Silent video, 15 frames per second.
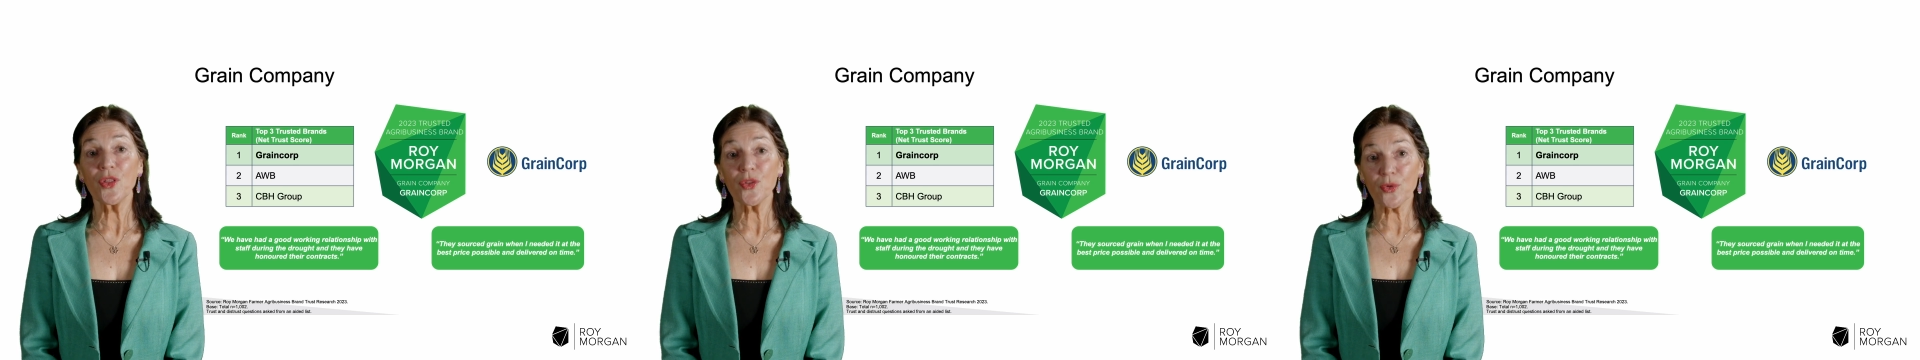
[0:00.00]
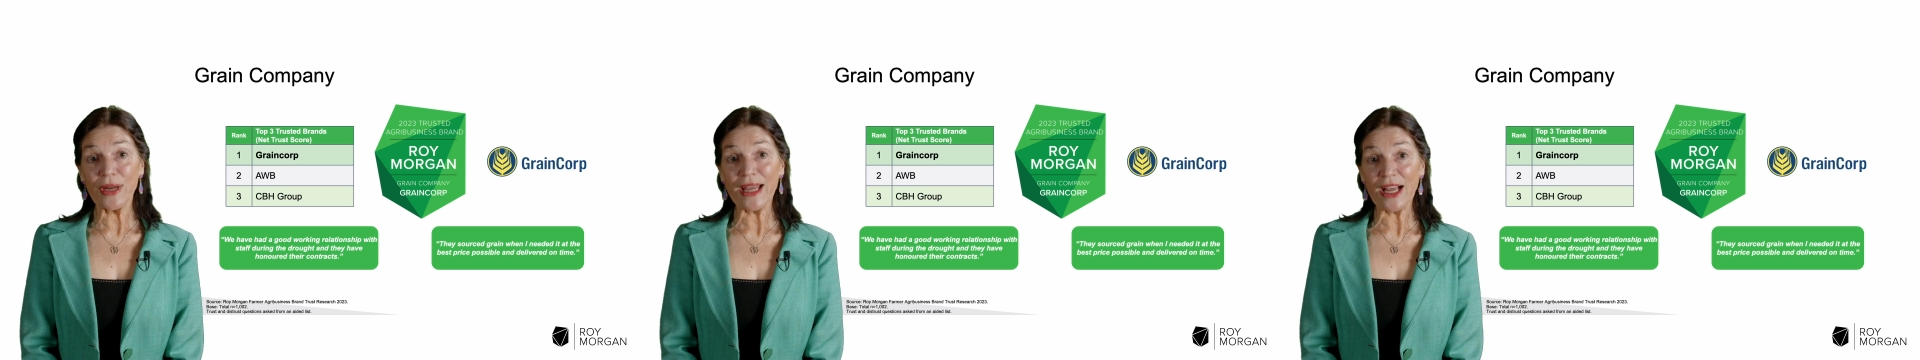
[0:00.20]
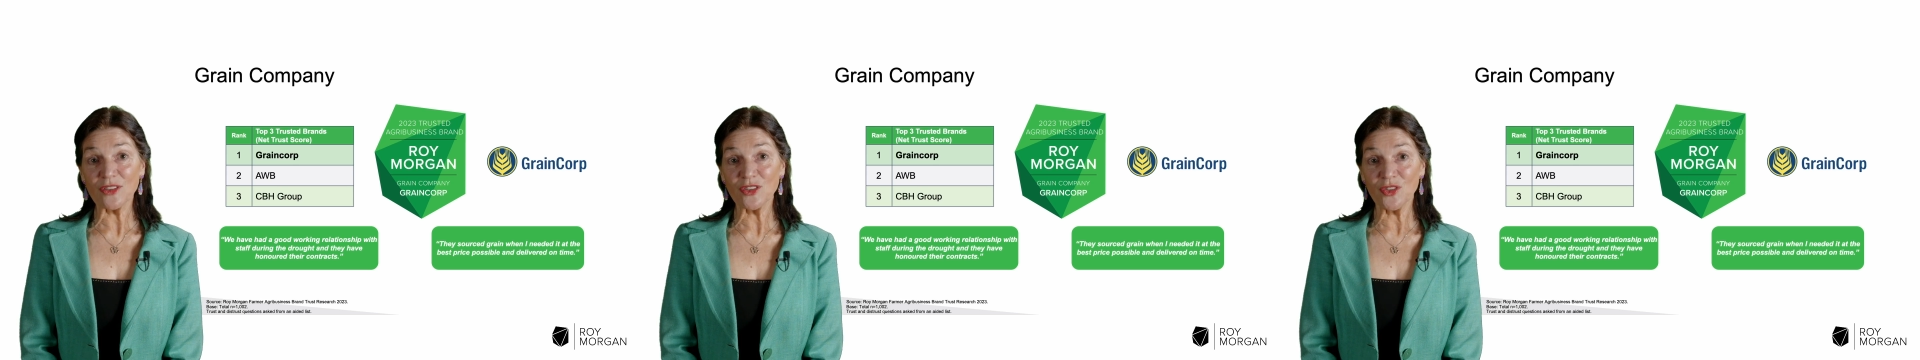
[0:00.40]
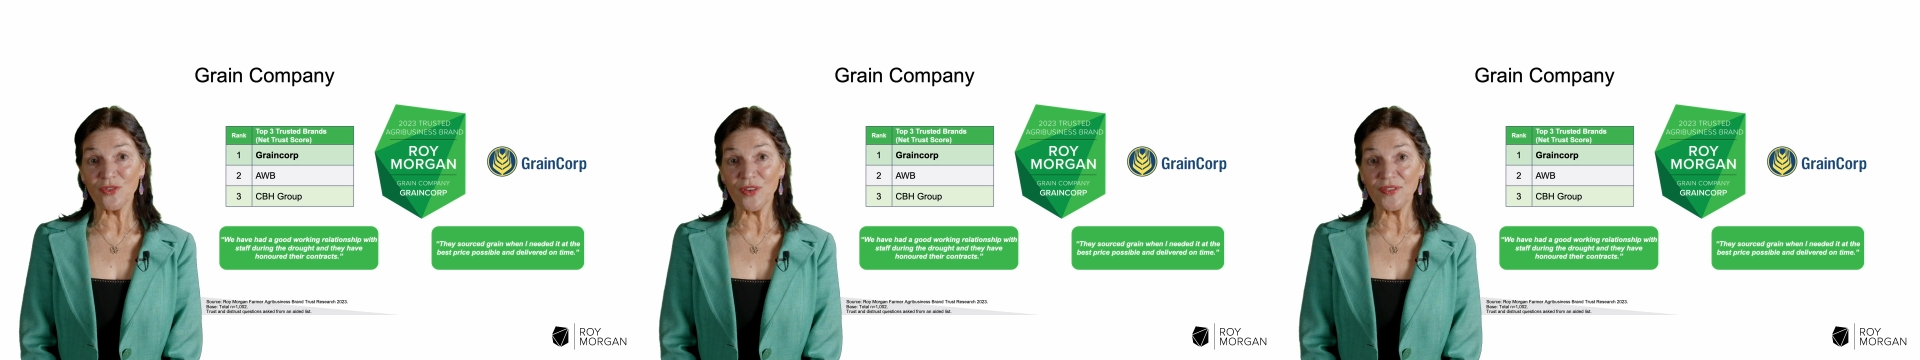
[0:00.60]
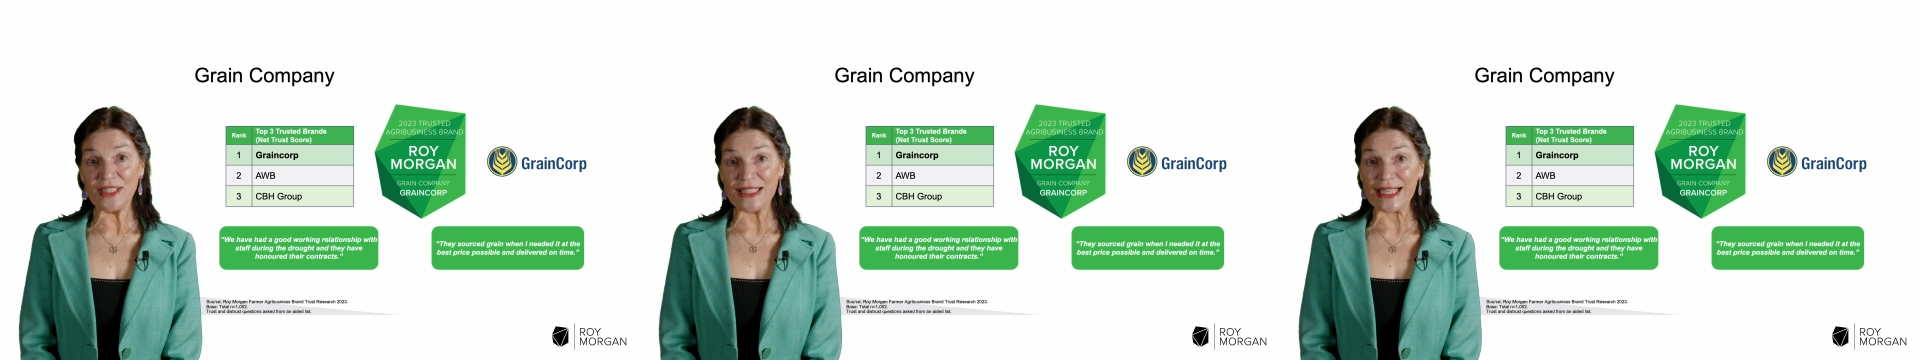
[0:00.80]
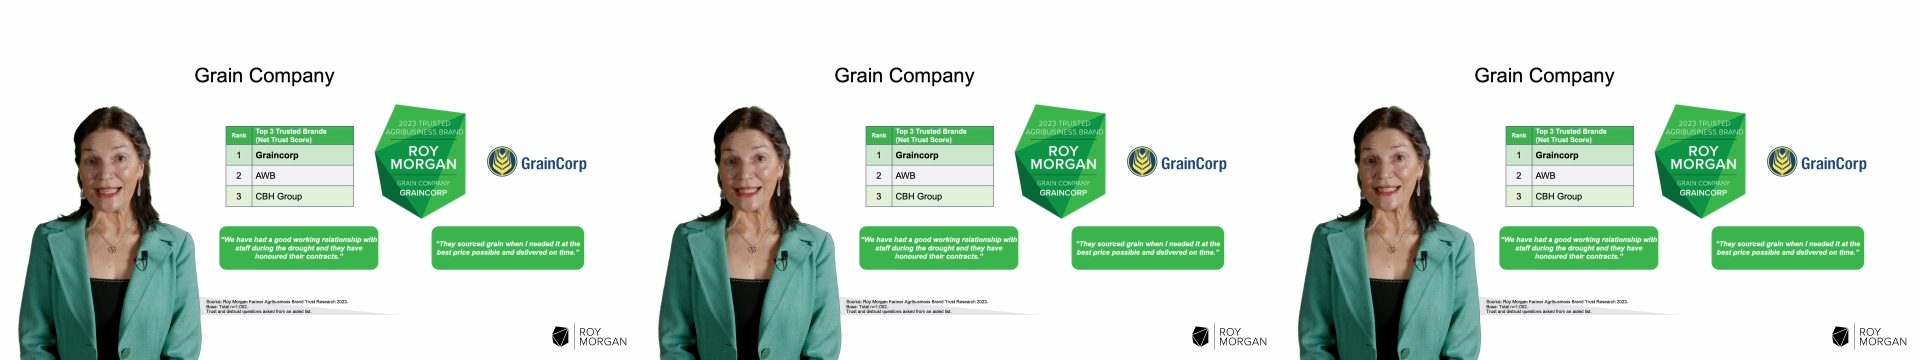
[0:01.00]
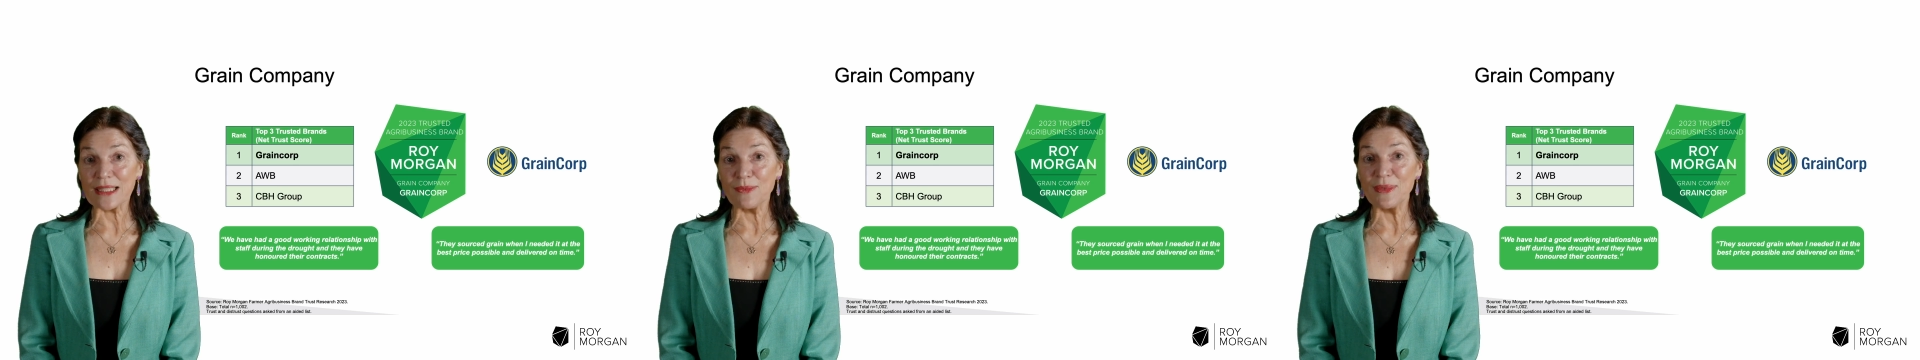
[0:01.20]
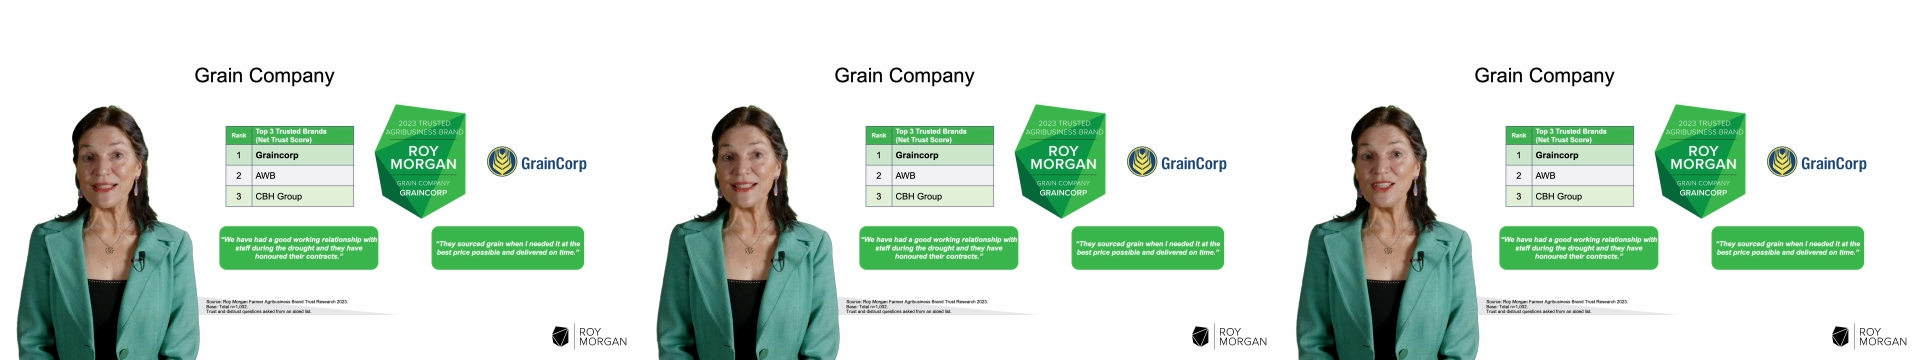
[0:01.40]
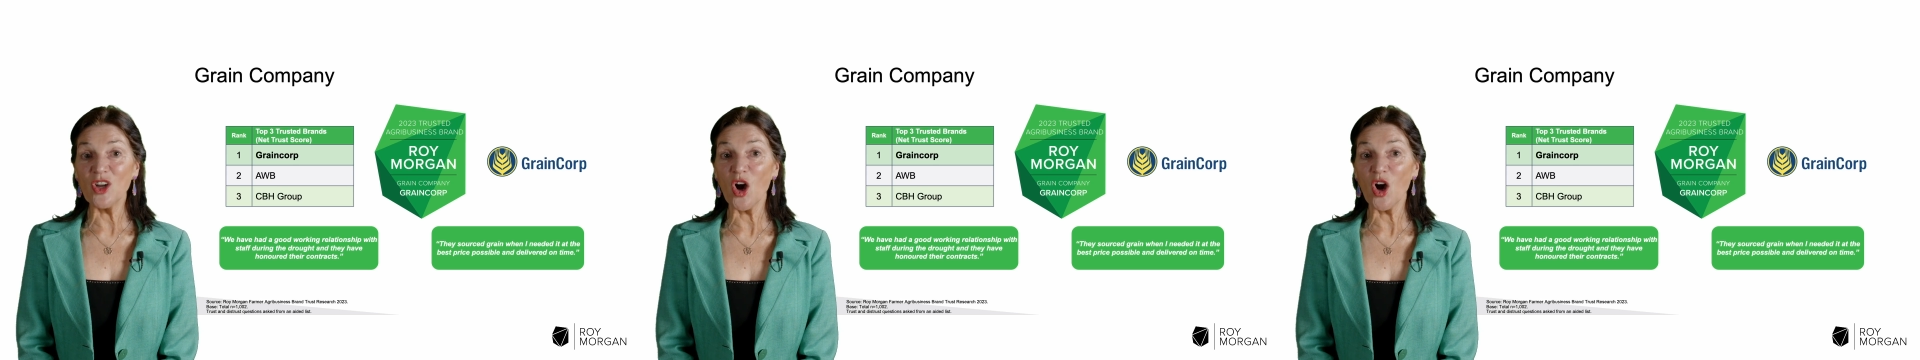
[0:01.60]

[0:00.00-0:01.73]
350 customers in